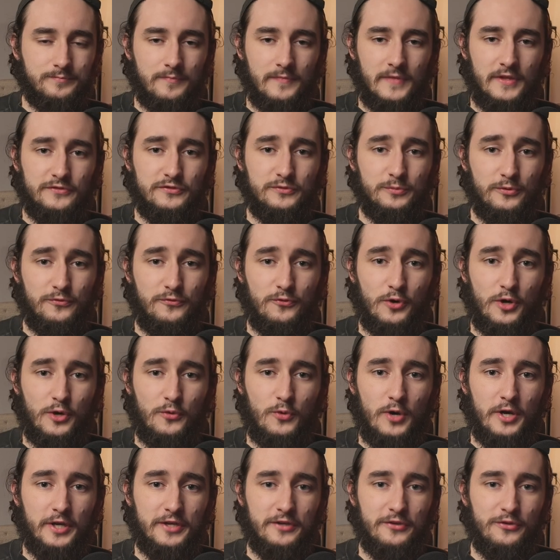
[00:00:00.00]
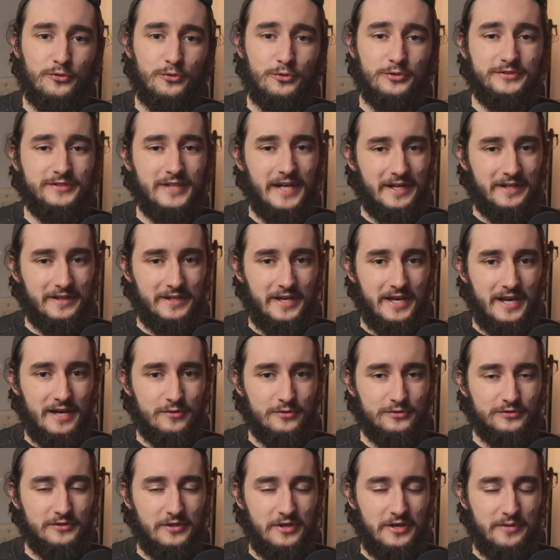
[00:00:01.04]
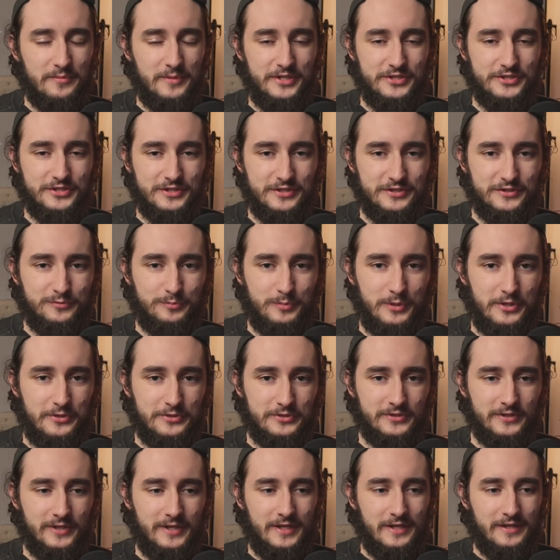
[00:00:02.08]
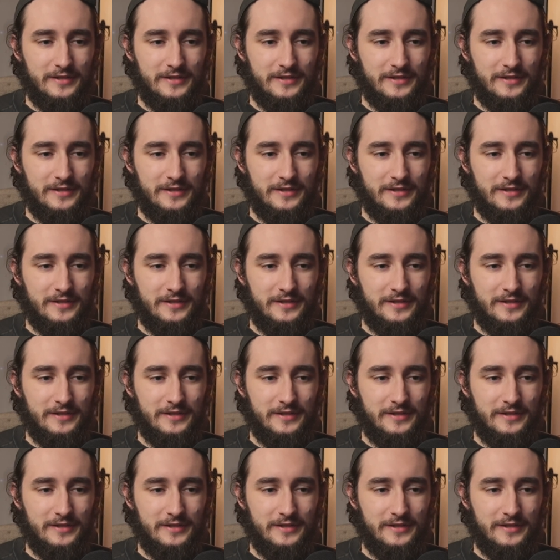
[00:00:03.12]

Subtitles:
So before I walk you through exactly how this automation is built,